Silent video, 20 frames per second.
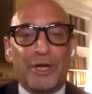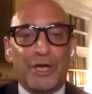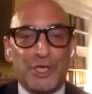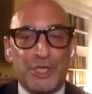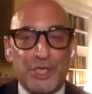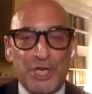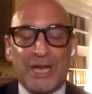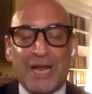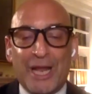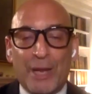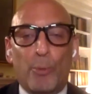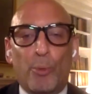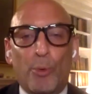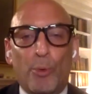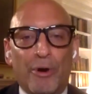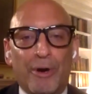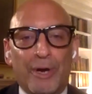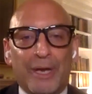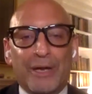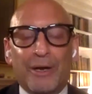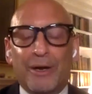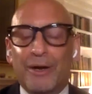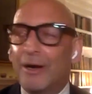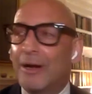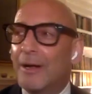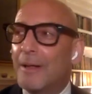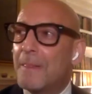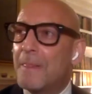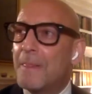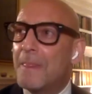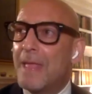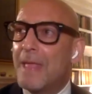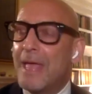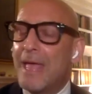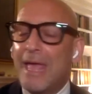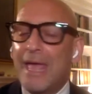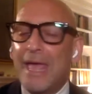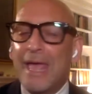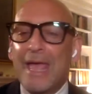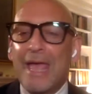a Jedi warrior.
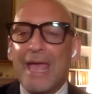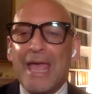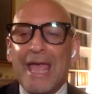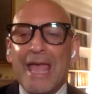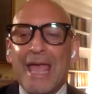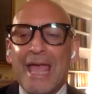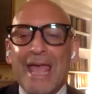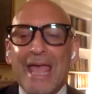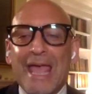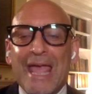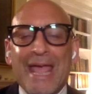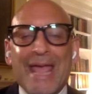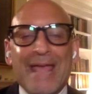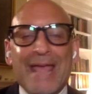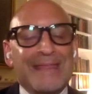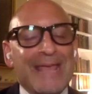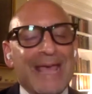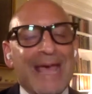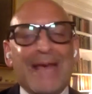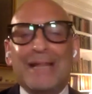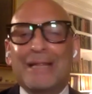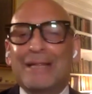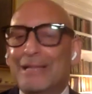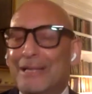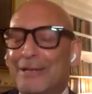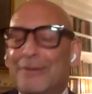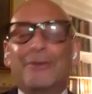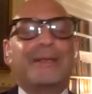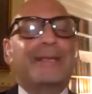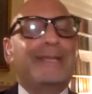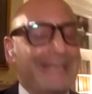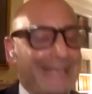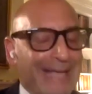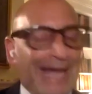And that little